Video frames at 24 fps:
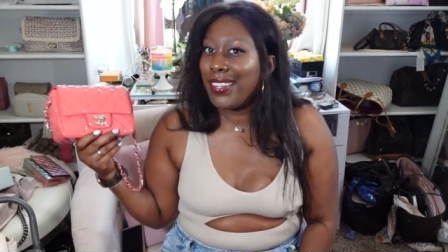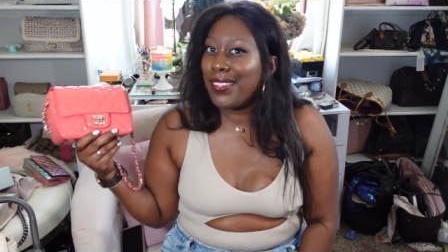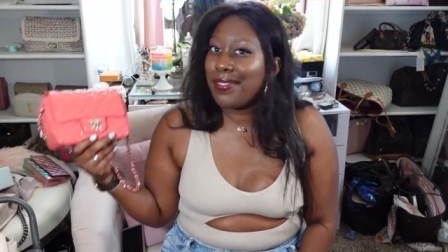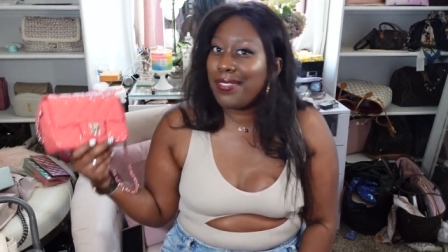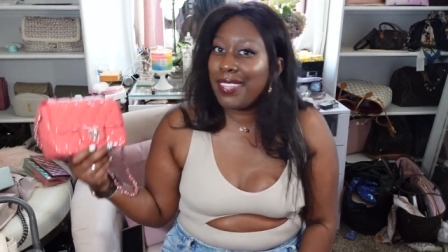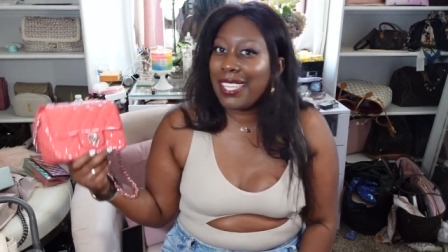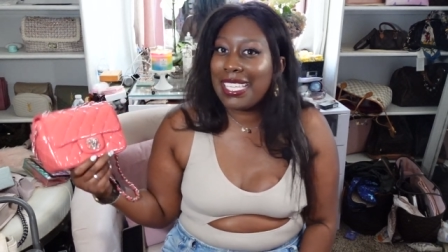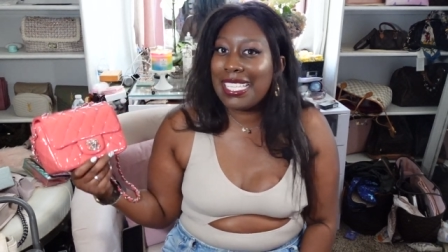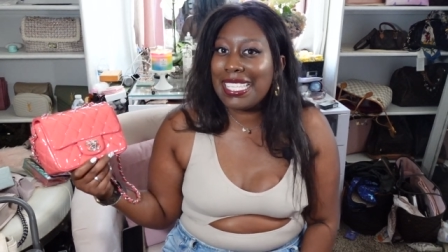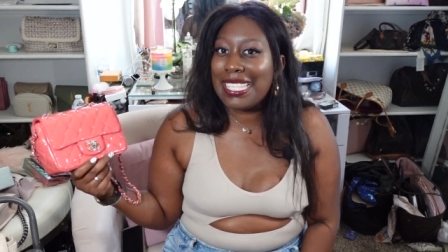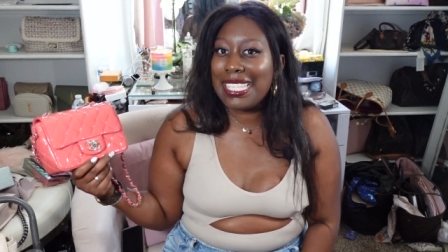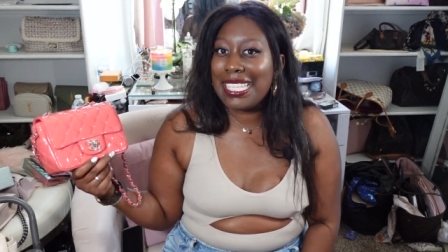
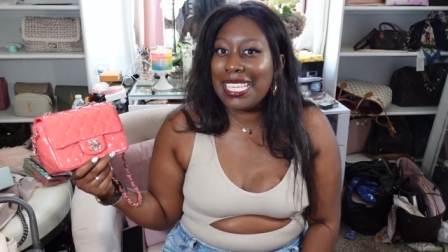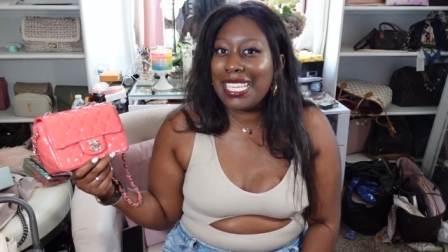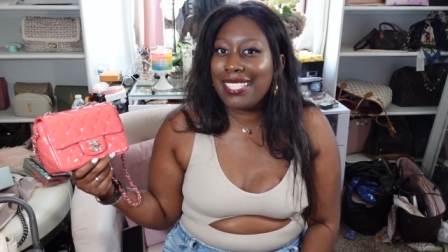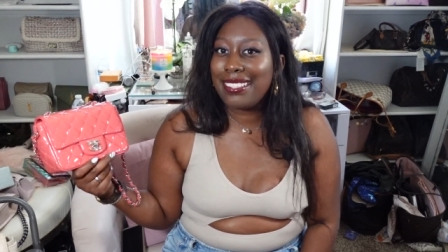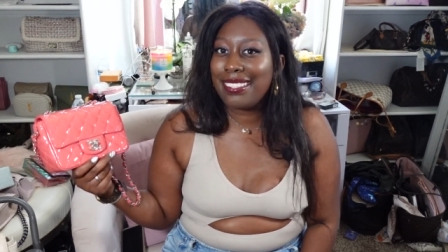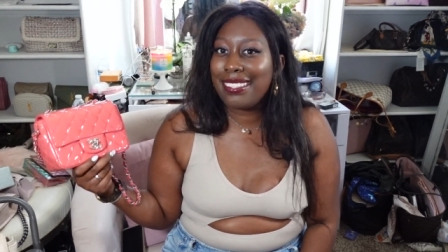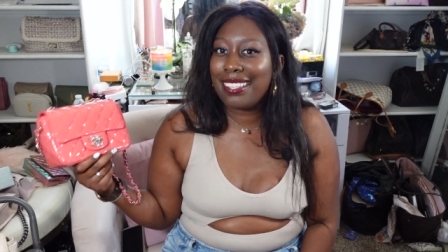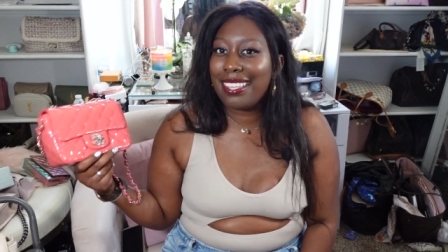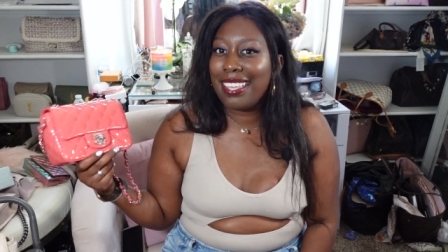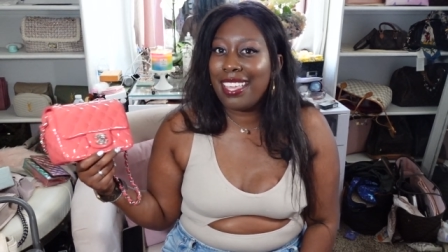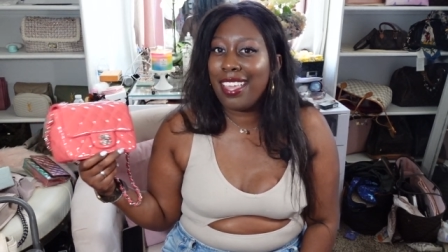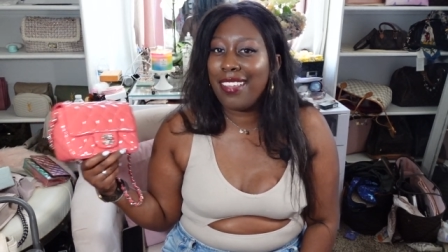fix
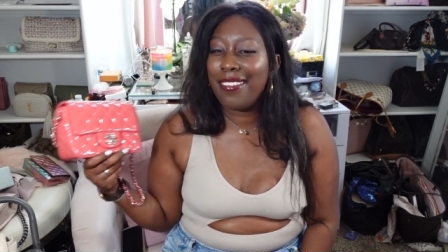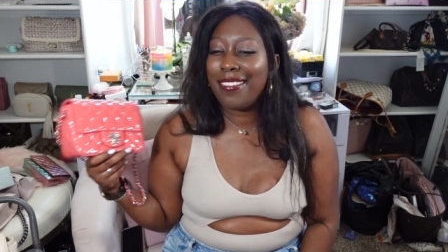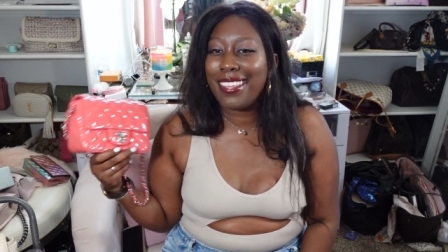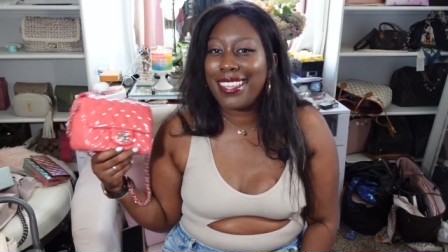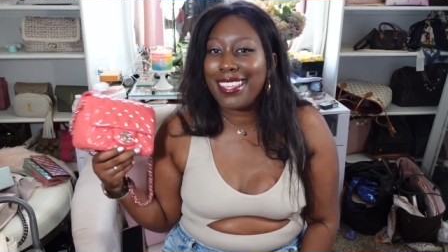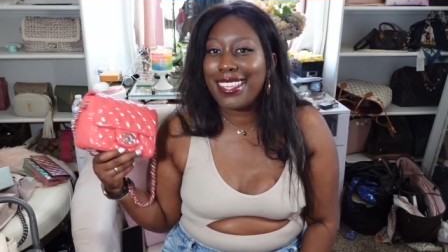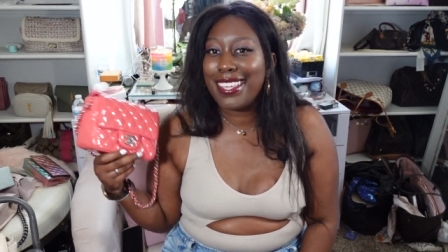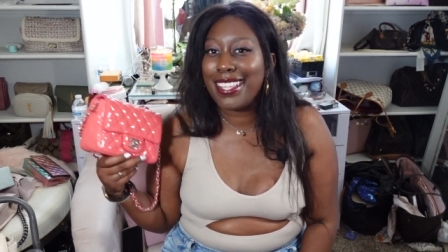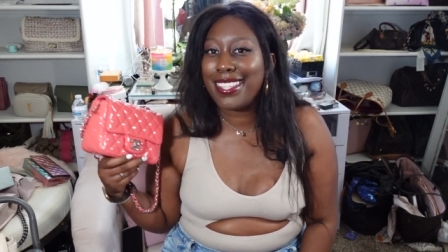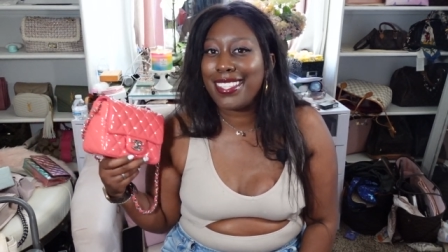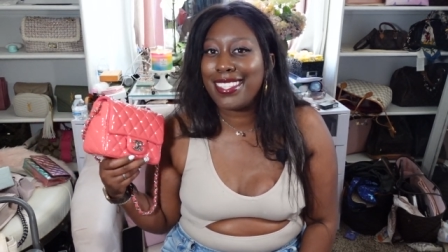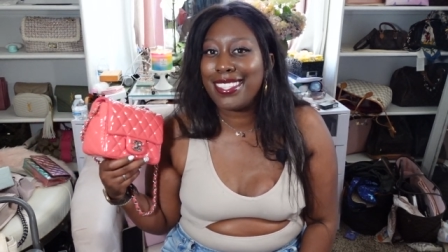it if
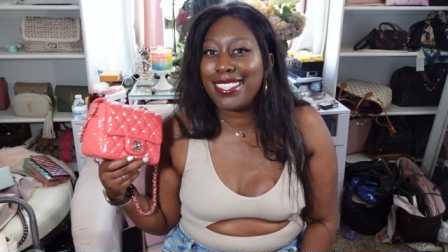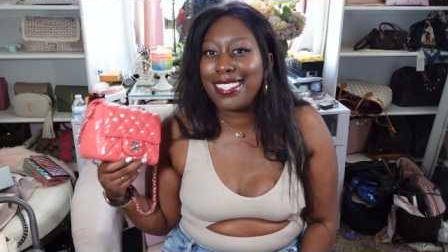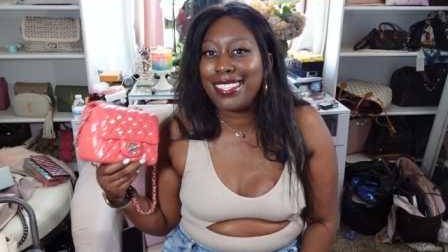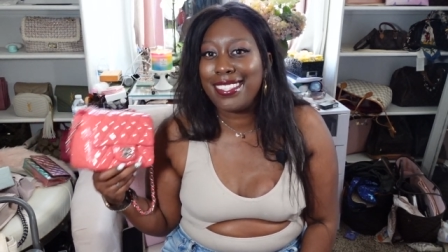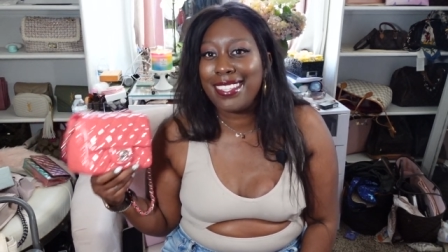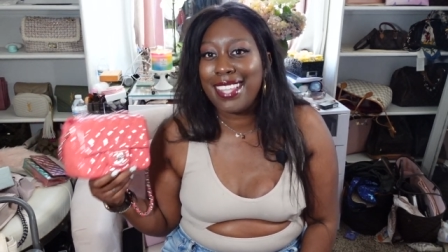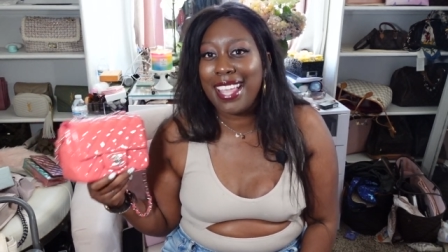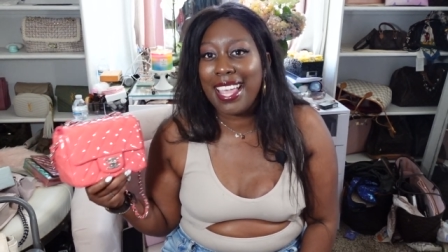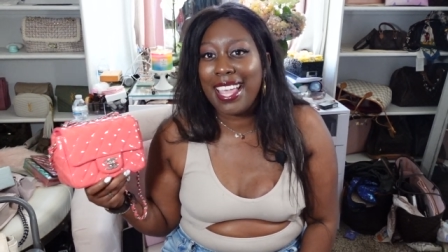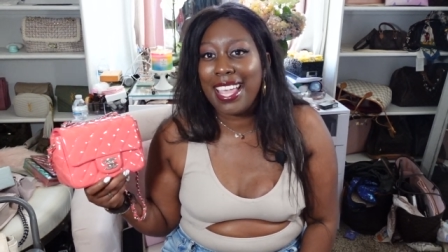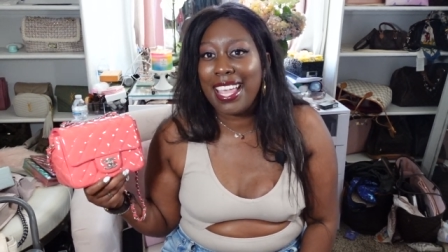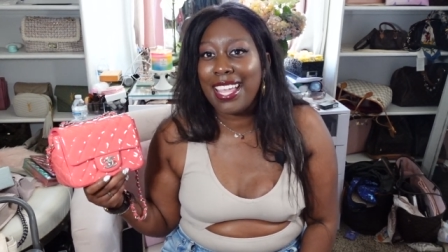it gets
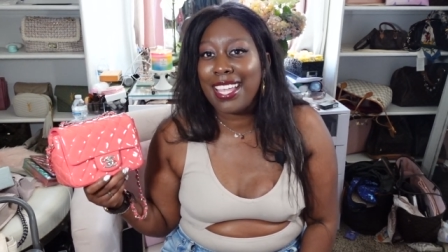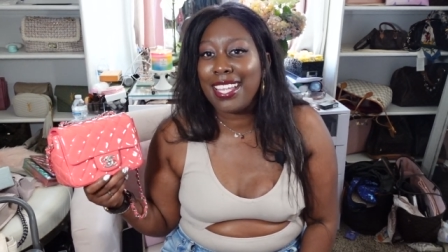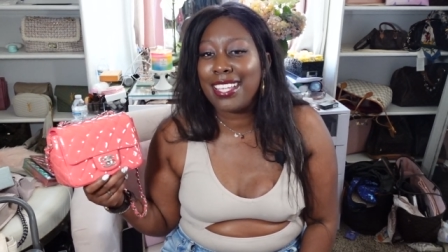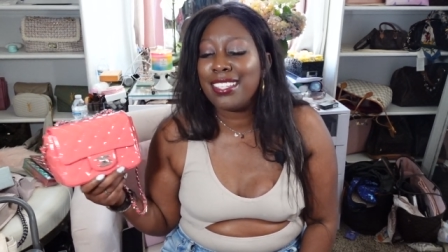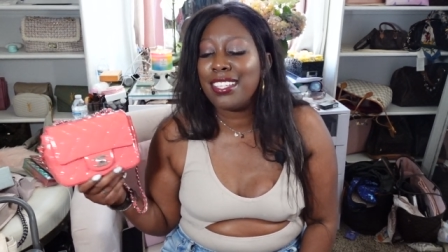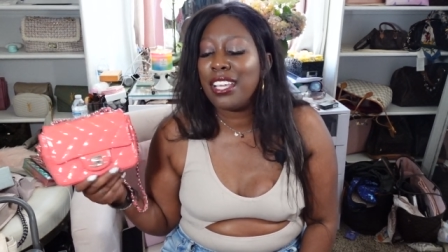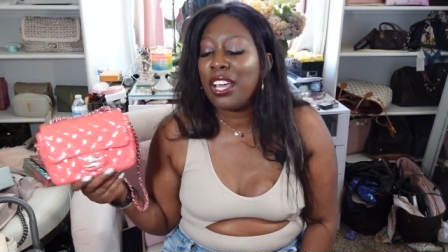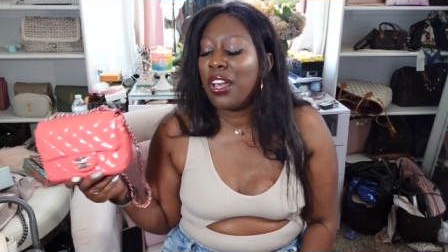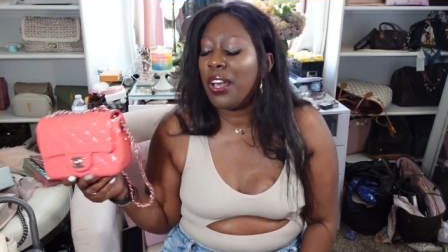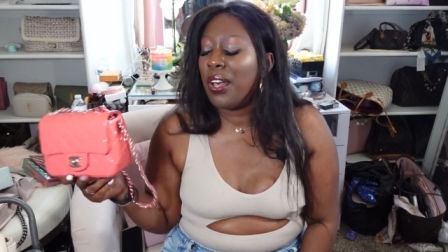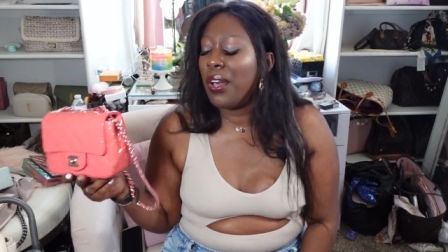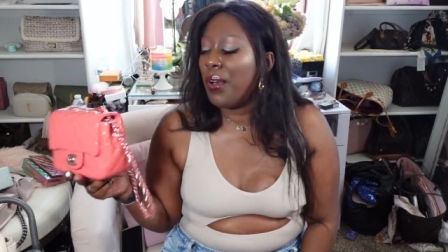
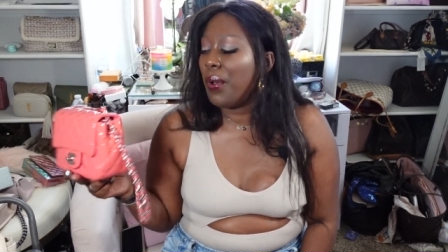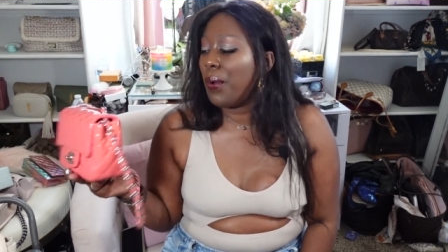stained